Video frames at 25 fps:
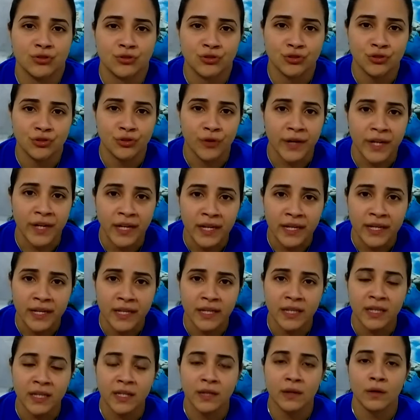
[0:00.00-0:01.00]

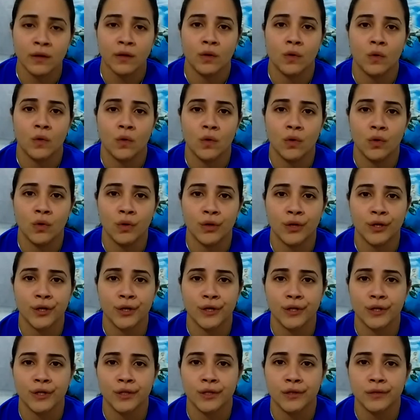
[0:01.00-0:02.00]
training
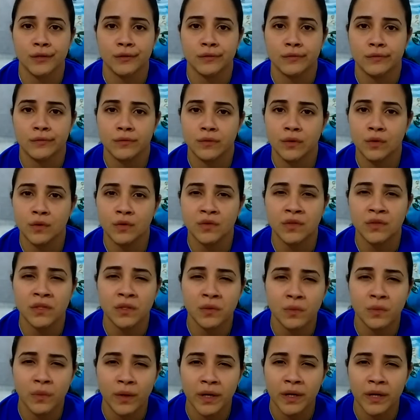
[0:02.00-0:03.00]
or
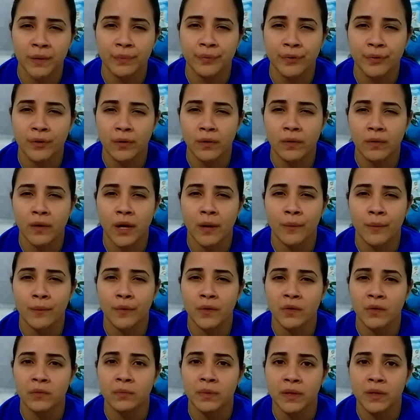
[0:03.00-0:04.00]
losing weight program
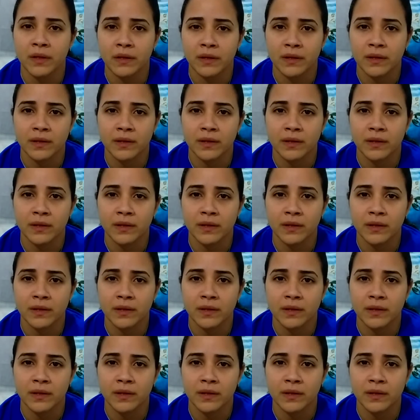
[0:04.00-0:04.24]
would be,